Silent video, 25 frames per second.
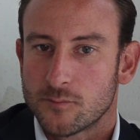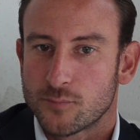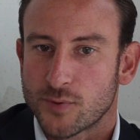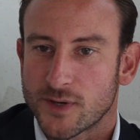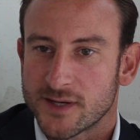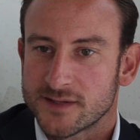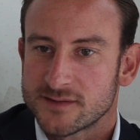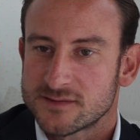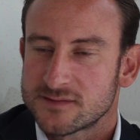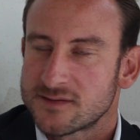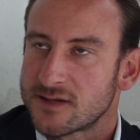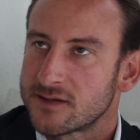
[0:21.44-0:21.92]

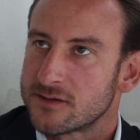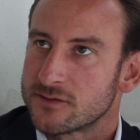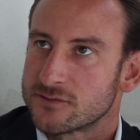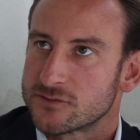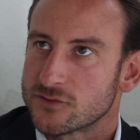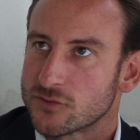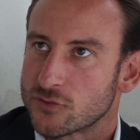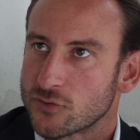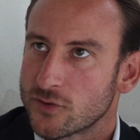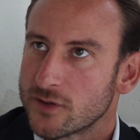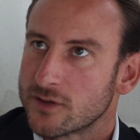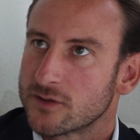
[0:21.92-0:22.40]
brand
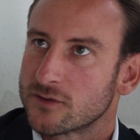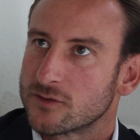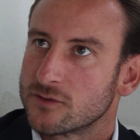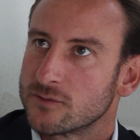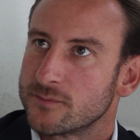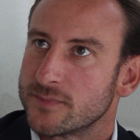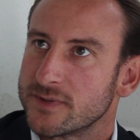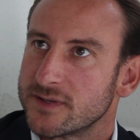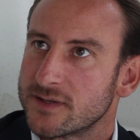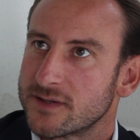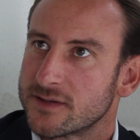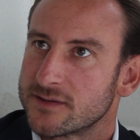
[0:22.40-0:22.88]
standards are
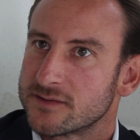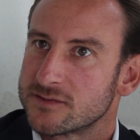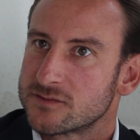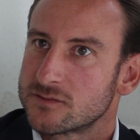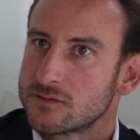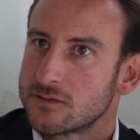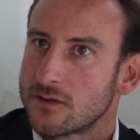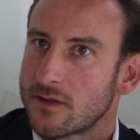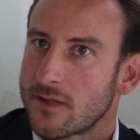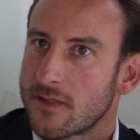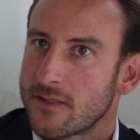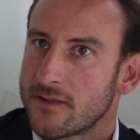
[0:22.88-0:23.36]
critical,
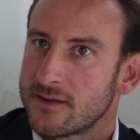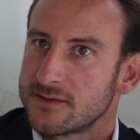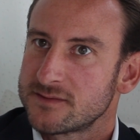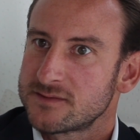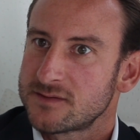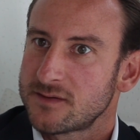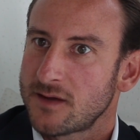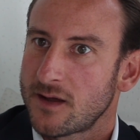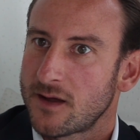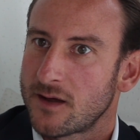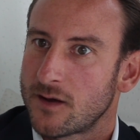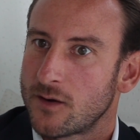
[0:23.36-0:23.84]
because
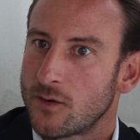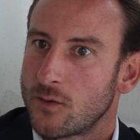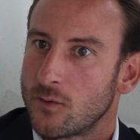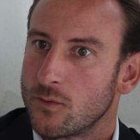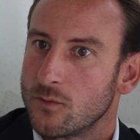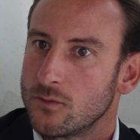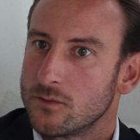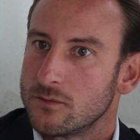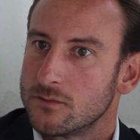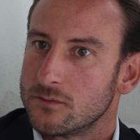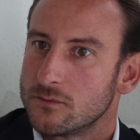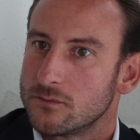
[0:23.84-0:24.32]
that's how
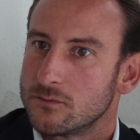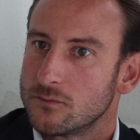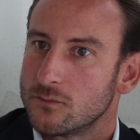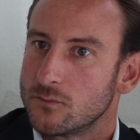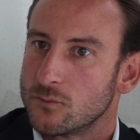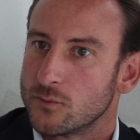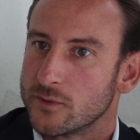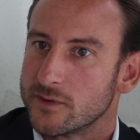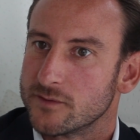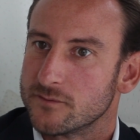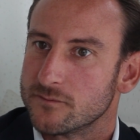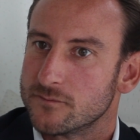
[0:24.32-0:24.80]

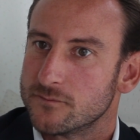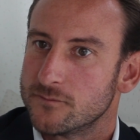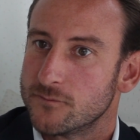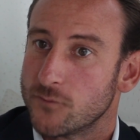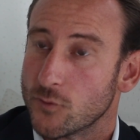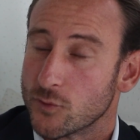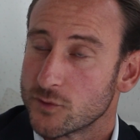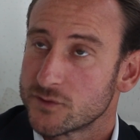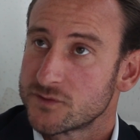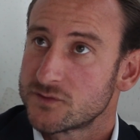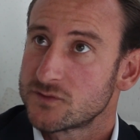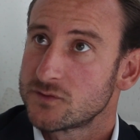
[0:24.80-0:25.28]
we
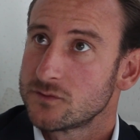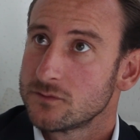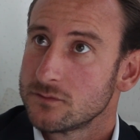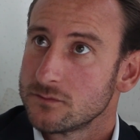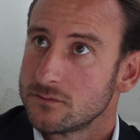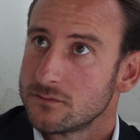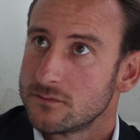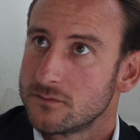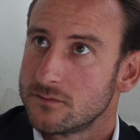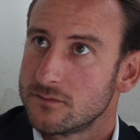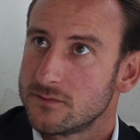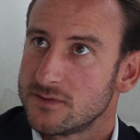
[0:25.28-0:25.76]

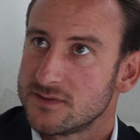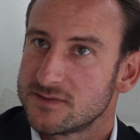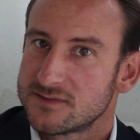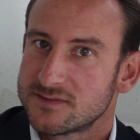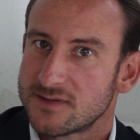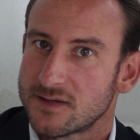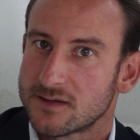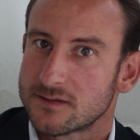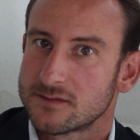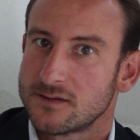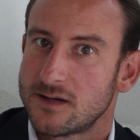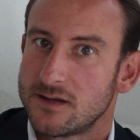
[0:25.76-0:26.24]
enforce these
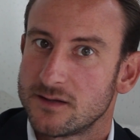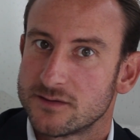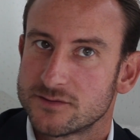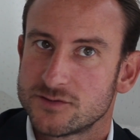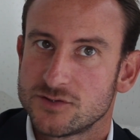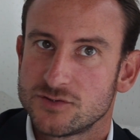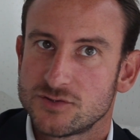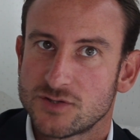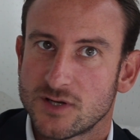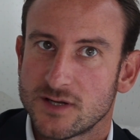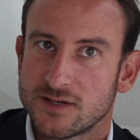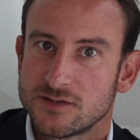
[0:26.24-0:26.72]

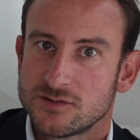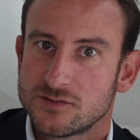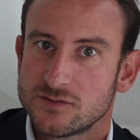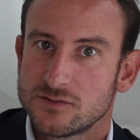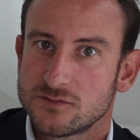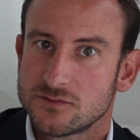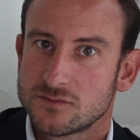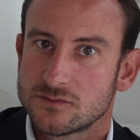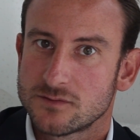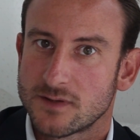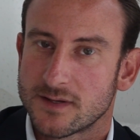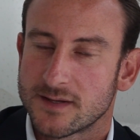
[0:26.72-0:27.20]
technology
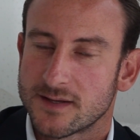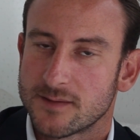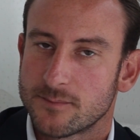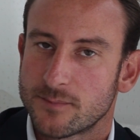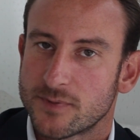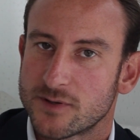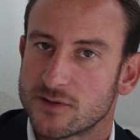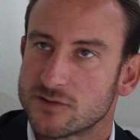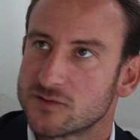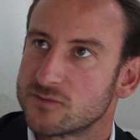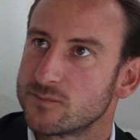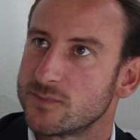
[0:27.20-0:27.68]
changes and
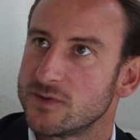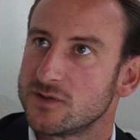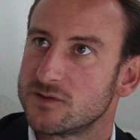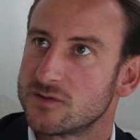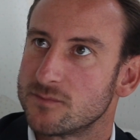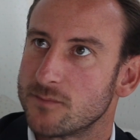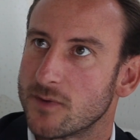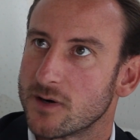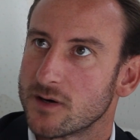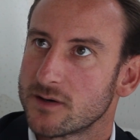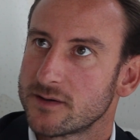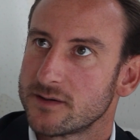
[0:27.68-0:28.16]
get better
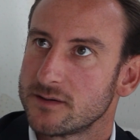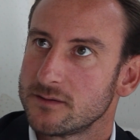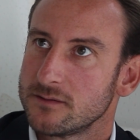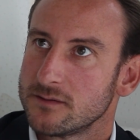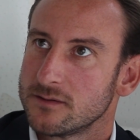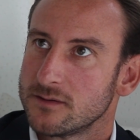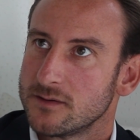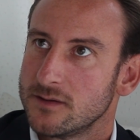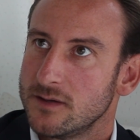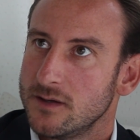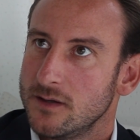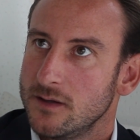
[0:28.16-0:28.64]
speed to market,
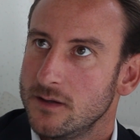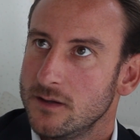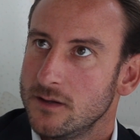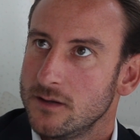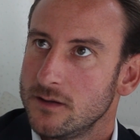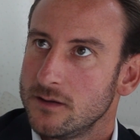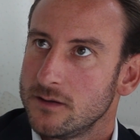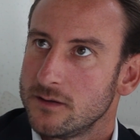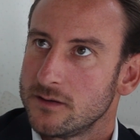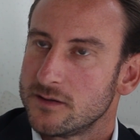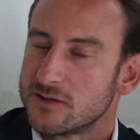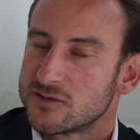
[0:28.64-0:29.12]

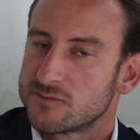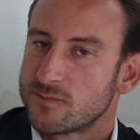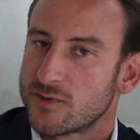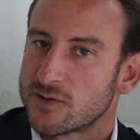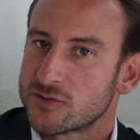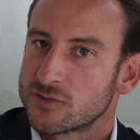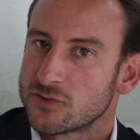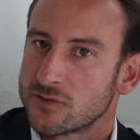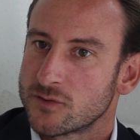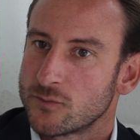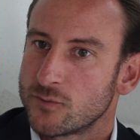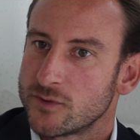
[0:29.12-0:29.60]

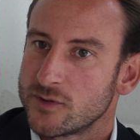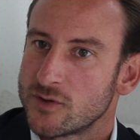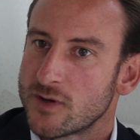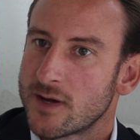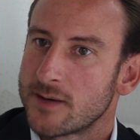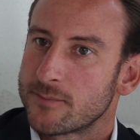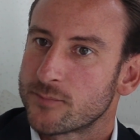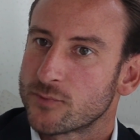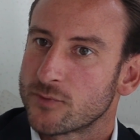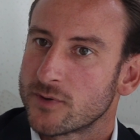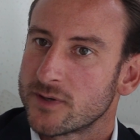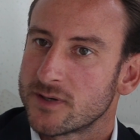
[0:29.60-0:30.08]
especially when you
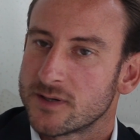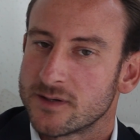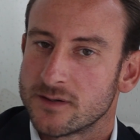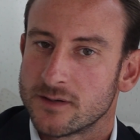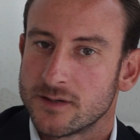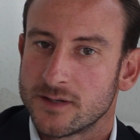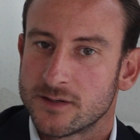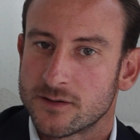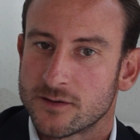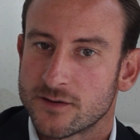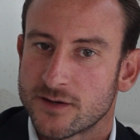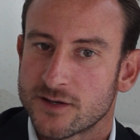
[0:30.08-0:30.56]
operate
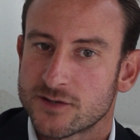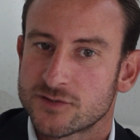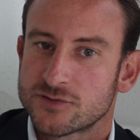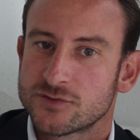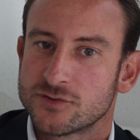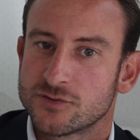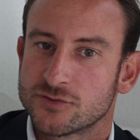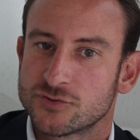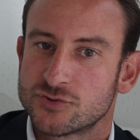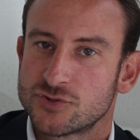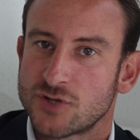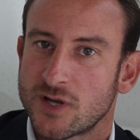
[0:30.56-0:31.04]
an
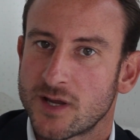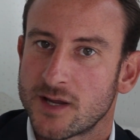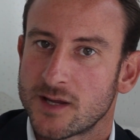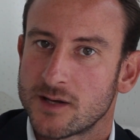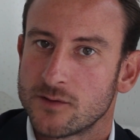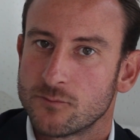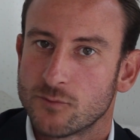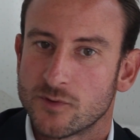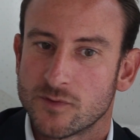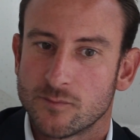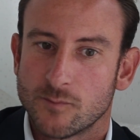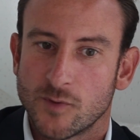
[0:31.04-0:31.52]
international
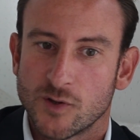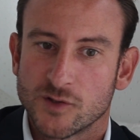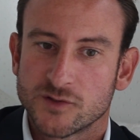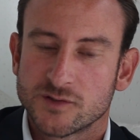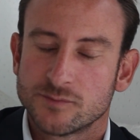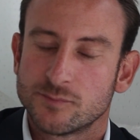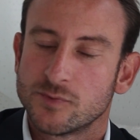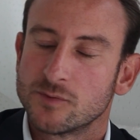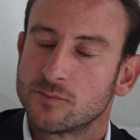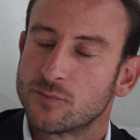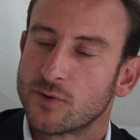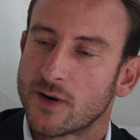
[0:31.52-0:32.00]
chain with
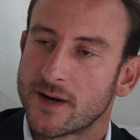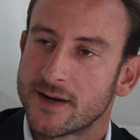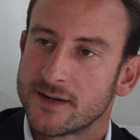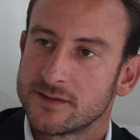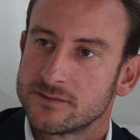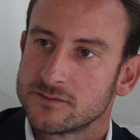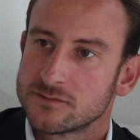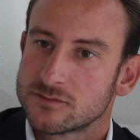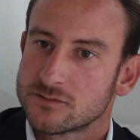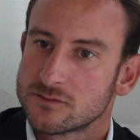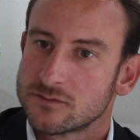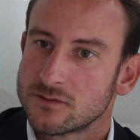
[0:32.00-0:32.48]
multiple
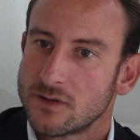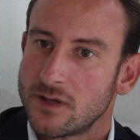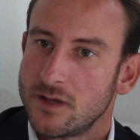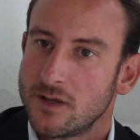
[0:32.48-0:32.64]
brands.